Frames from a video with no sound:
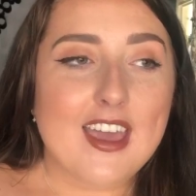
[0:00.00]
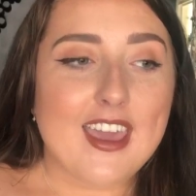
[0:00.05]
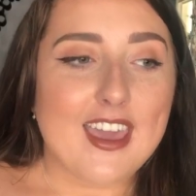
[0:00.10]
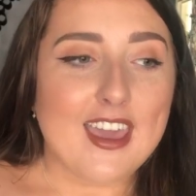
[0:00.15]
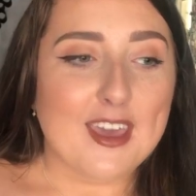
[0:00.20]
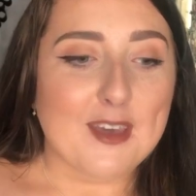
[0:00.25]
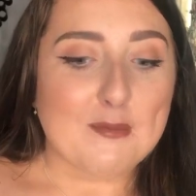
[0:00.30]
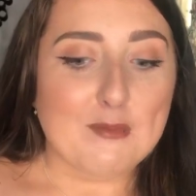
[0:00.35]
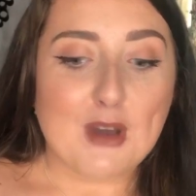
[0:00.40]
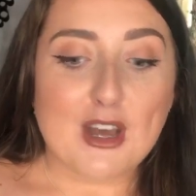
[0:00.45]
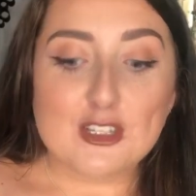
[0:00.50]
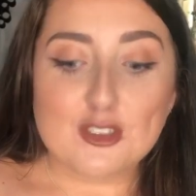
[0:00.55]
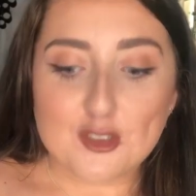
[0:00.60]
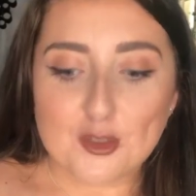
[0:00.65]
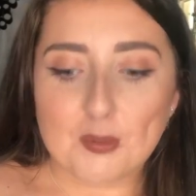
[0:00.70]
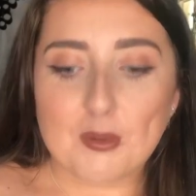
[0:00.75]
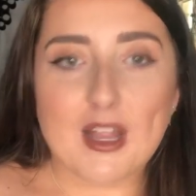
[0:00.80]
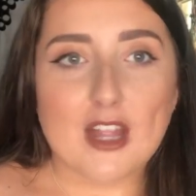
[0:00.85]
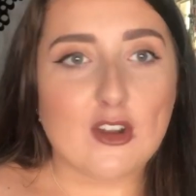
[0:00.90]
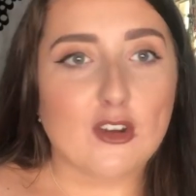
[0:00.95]
But I
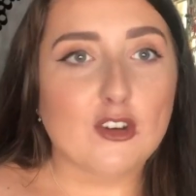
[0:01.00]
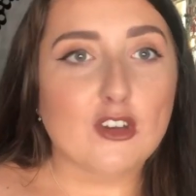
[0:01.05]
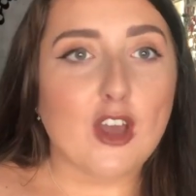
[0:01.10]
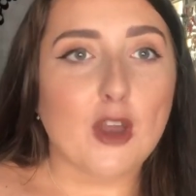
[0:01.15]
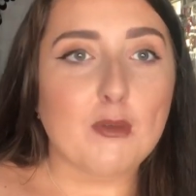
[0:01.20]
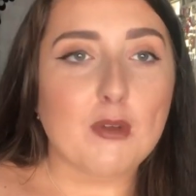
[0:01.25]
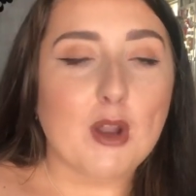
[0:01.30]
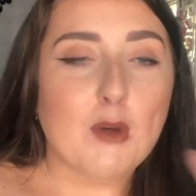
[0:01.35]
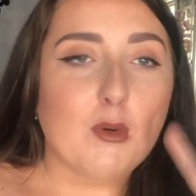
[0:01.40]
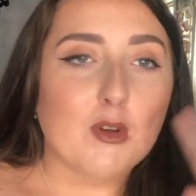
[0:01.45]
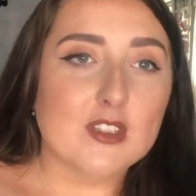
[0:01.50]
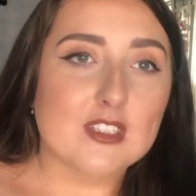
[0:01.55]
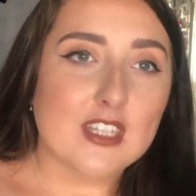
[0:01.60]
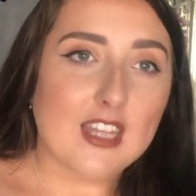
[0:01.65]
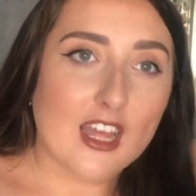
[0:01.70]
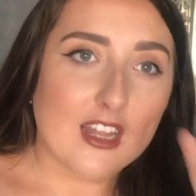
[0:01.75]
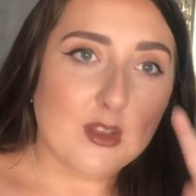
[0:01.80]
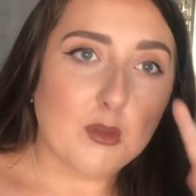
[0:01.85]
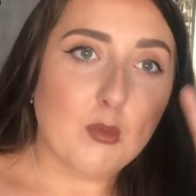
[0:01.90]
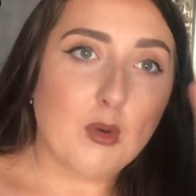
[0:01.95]
do plan on going. I wanted to
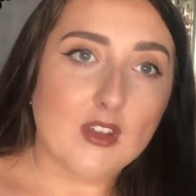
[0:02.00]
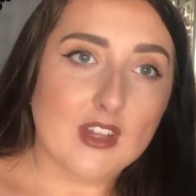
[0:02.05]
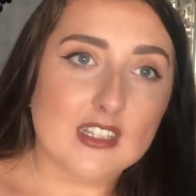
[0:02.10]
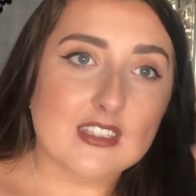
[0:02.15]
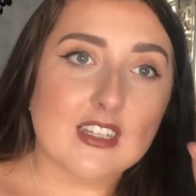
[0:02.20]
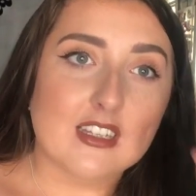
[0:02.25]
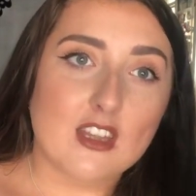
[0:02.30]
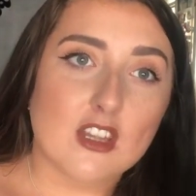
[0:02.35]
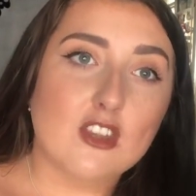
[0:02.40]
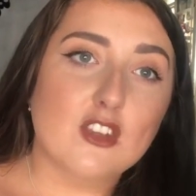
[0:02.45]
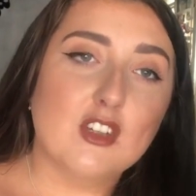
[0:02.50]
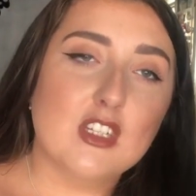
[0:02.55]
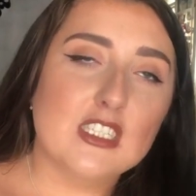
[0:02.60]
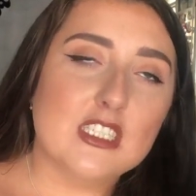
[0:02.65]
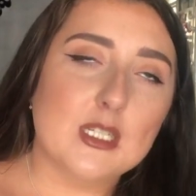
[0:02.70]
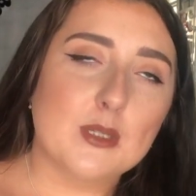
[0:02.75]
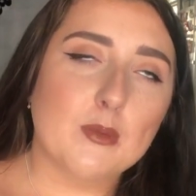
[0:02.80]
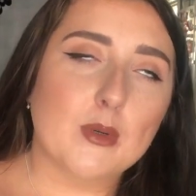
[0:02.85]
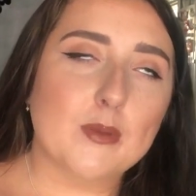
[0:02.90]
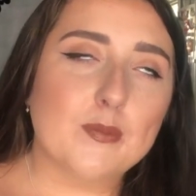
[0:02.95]
get the one that's like the
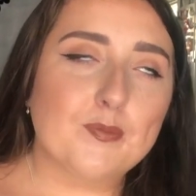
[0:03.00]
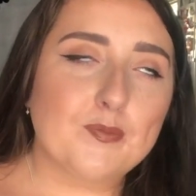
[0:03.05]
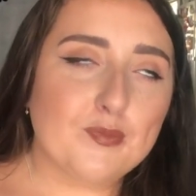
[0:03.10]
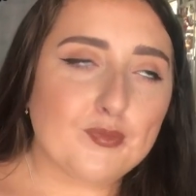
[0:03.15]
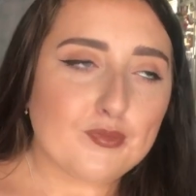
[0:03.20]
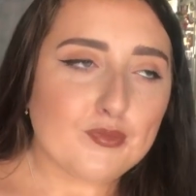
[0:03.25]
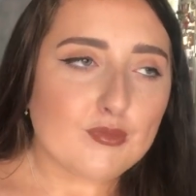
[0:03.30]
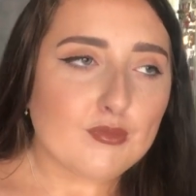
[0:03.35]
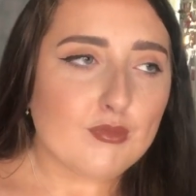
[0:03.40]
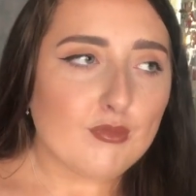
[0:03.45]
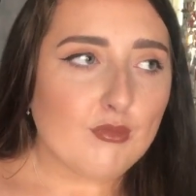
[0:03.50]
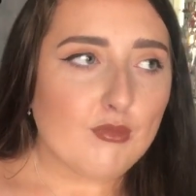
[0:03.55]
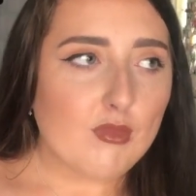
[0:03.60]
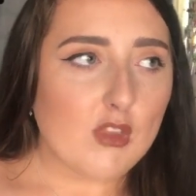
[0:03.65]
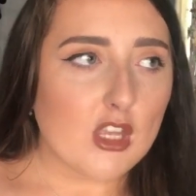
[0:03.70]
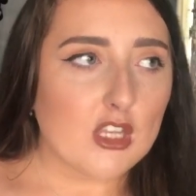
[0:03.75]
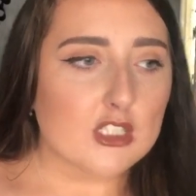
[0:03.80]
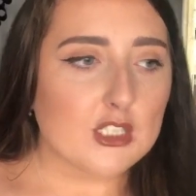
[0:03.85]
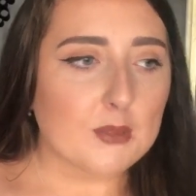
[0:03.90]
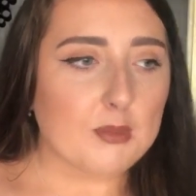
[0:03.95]
3D one
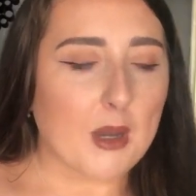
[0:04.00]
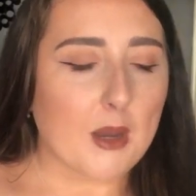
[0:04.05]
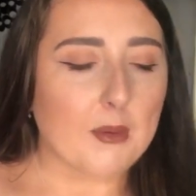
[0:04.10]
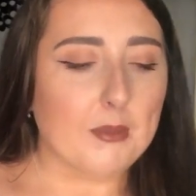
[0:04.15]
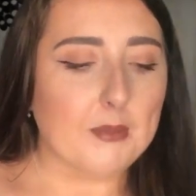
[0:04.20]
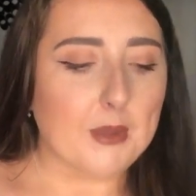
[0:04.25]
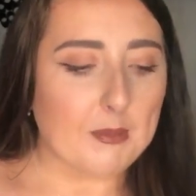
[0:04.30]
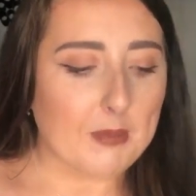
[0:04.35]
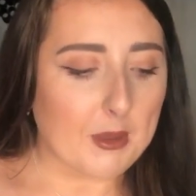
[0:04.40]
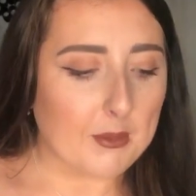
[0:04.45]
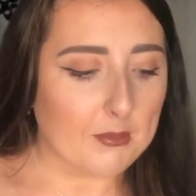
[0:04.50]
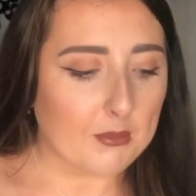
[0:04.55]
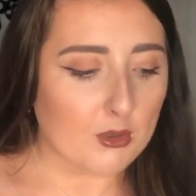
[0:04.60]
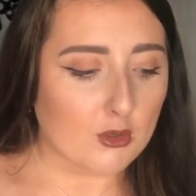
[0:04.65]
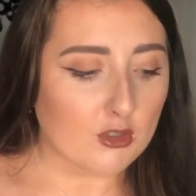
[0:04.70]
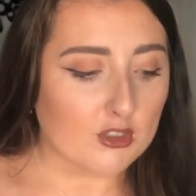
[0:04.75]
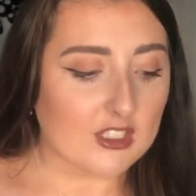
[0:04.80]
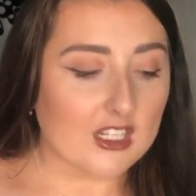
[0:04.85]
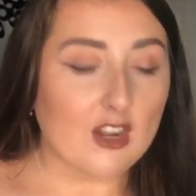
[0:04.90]
to pop on my pin board.